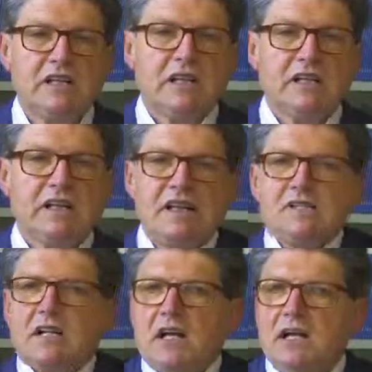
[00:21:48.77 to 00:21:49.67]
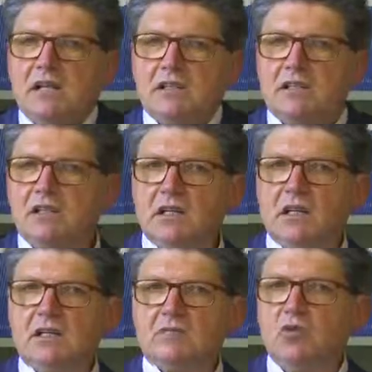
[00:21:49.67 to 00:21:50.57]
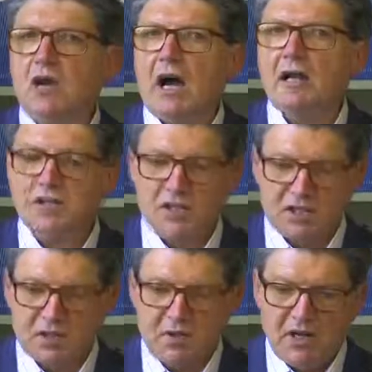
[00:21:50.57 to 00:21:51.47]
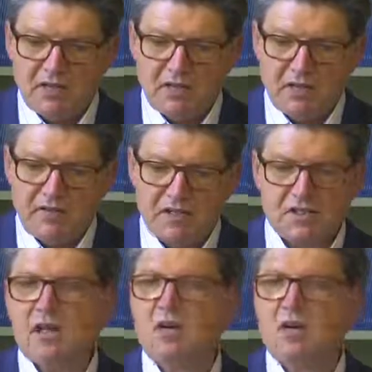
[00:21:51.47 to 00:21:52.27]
superficiality, which I think cannot be denied. And this